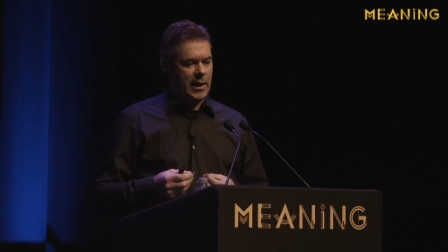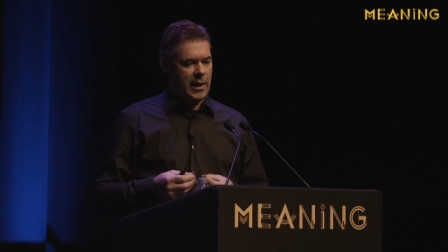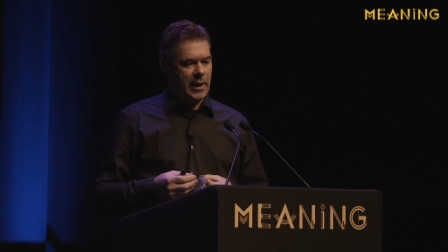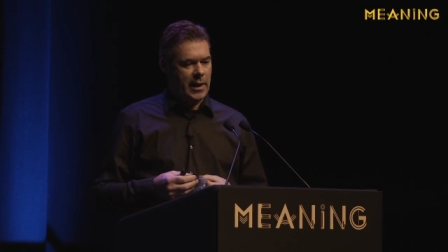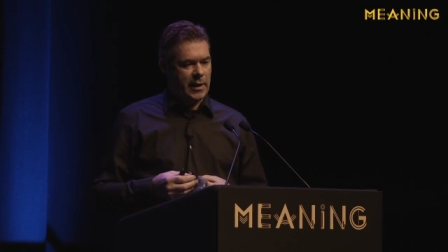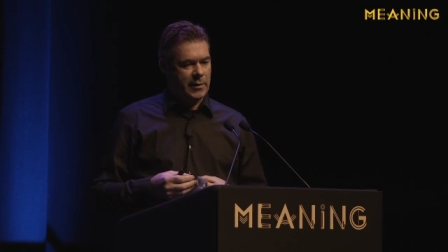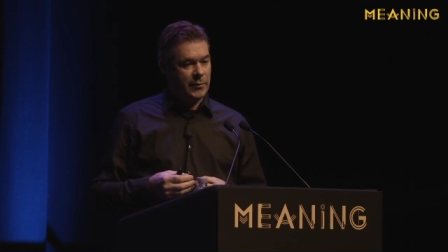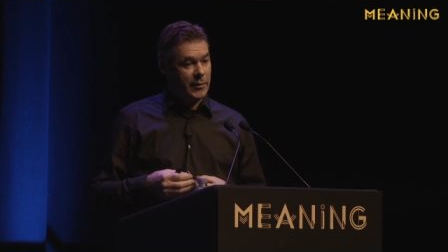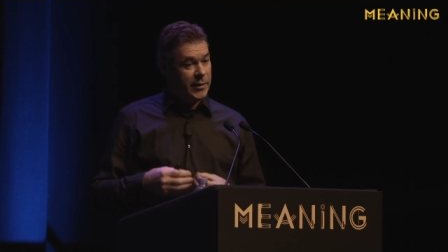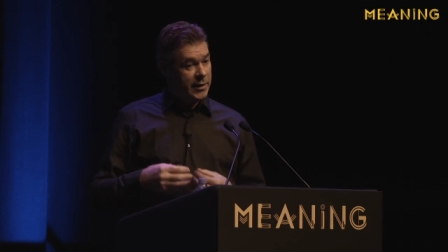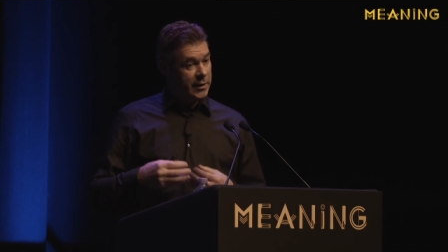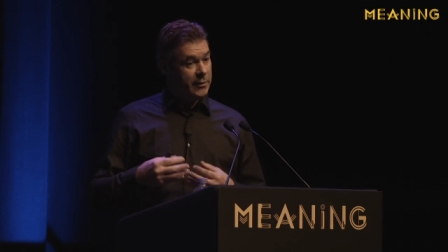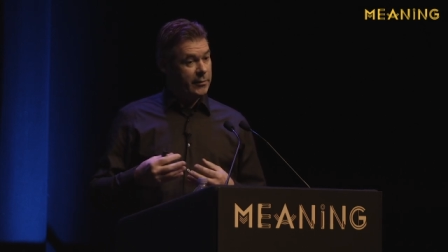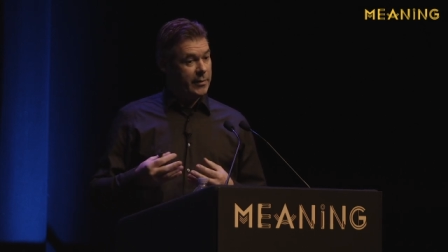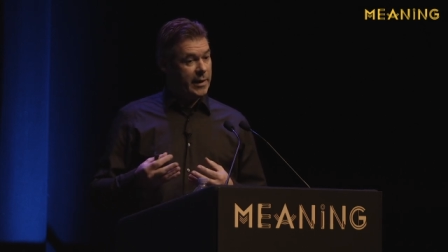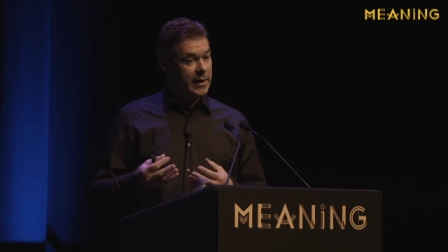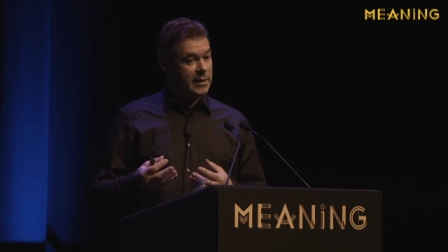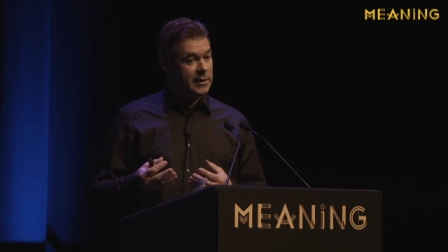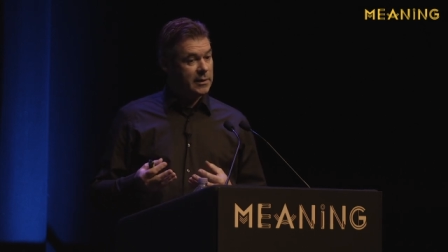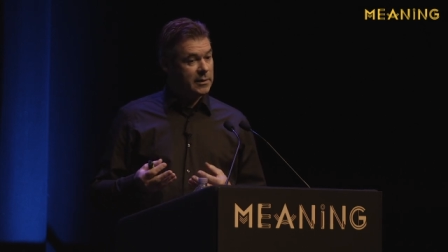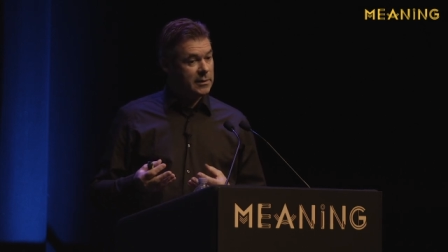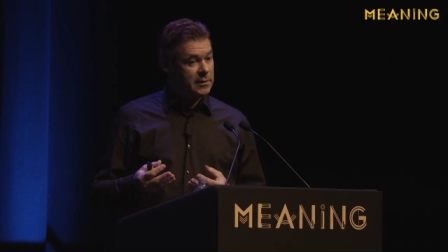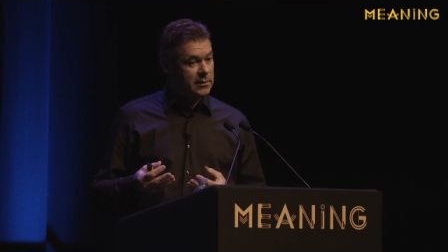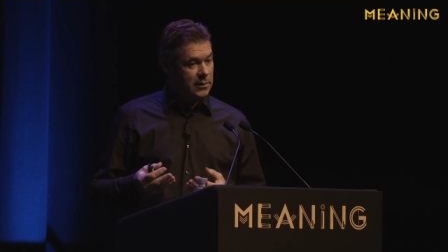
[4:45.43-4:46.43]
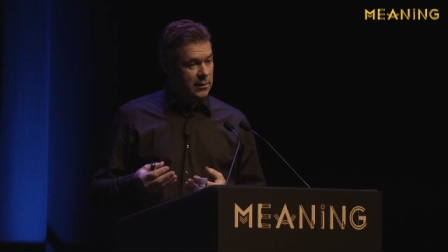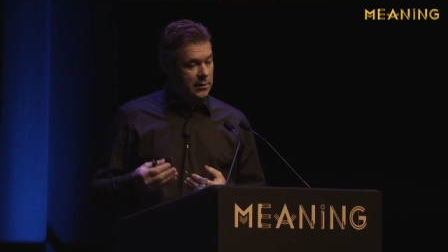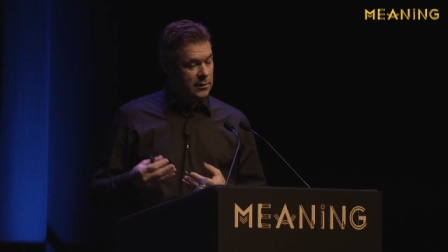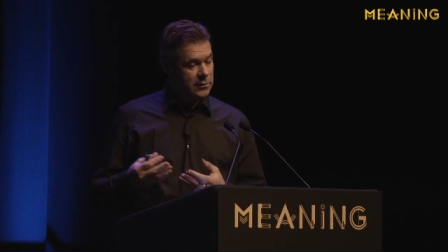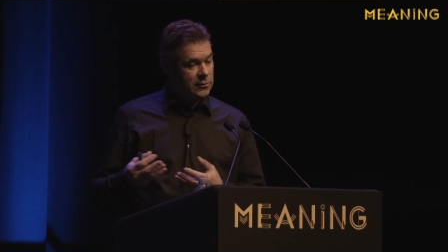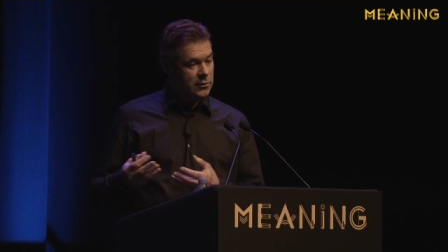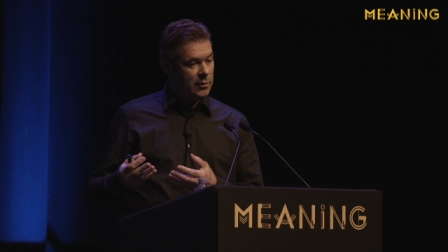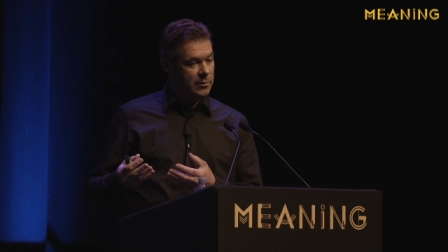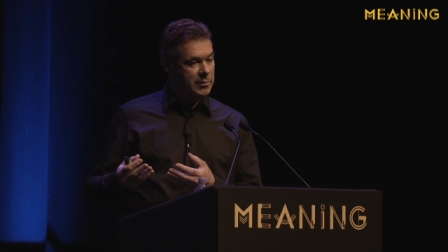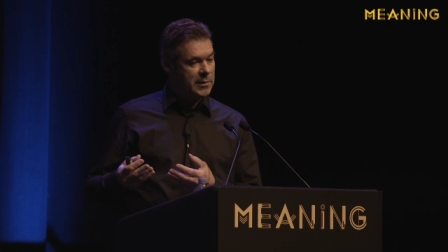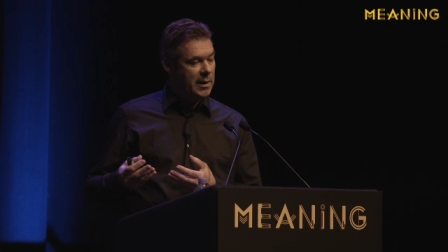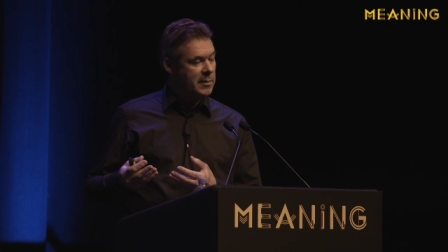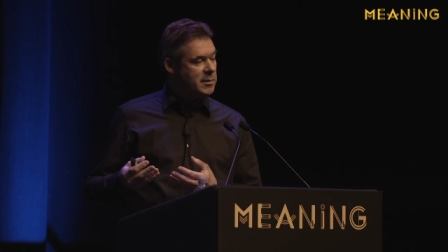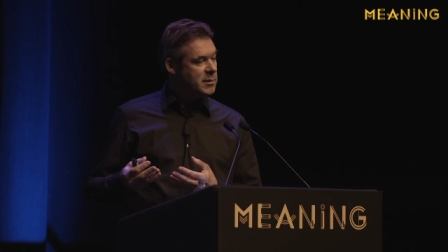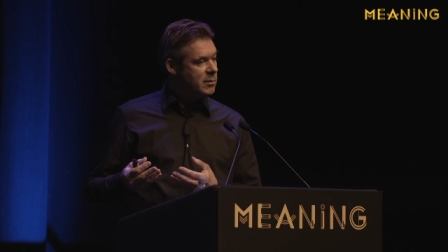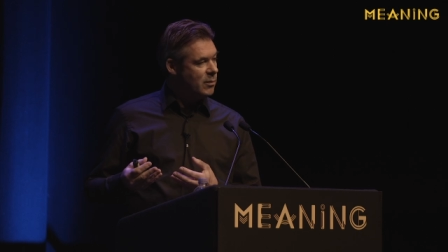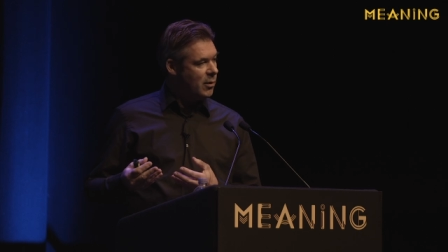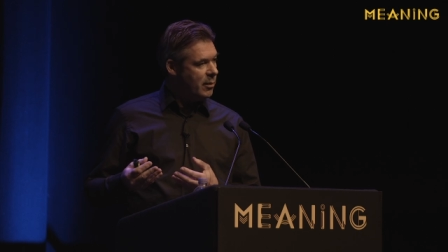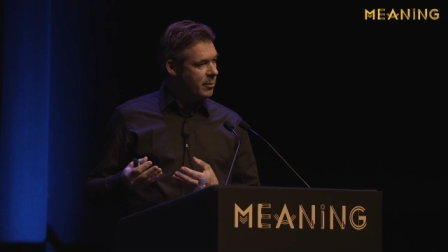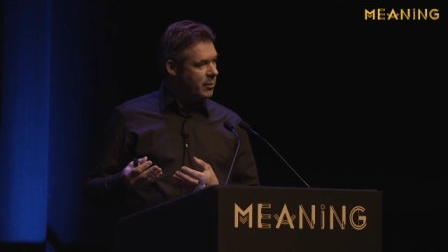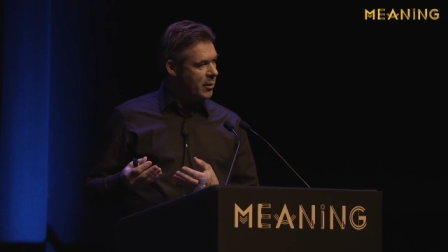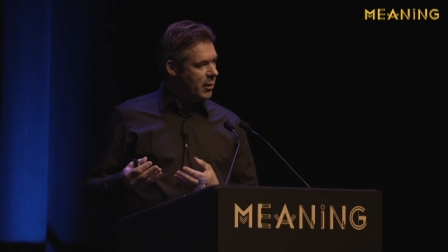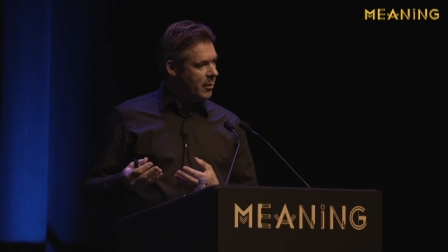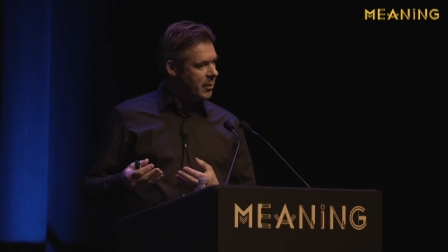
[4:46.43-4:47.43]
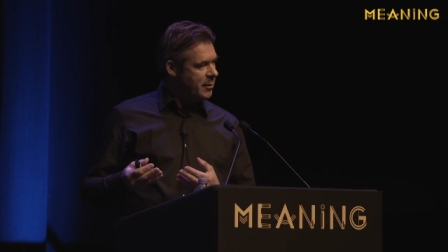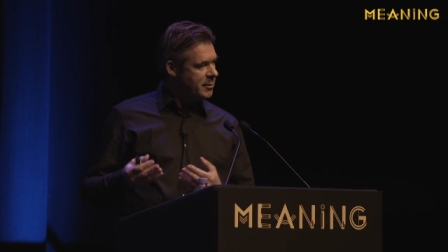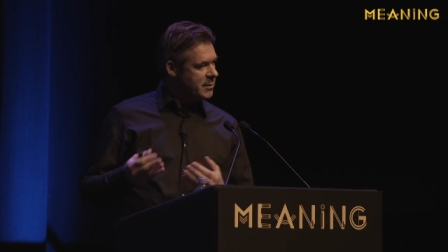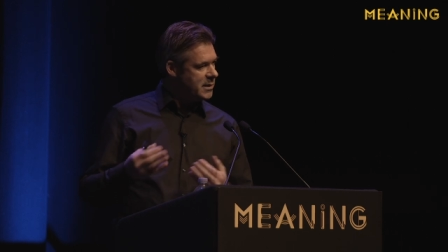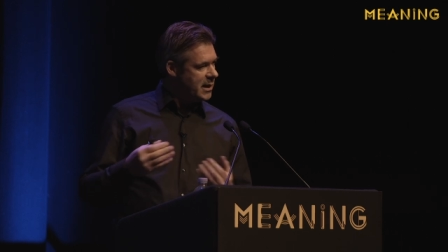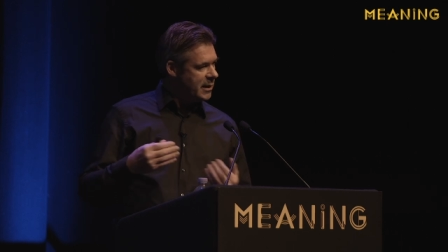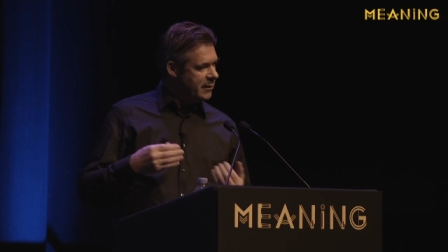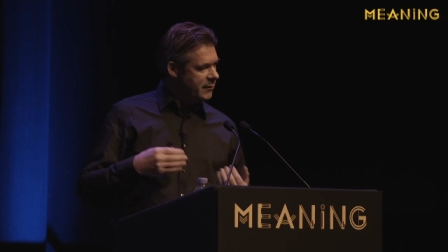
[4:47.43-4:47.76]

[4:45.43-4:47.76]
And we created sometimes more problems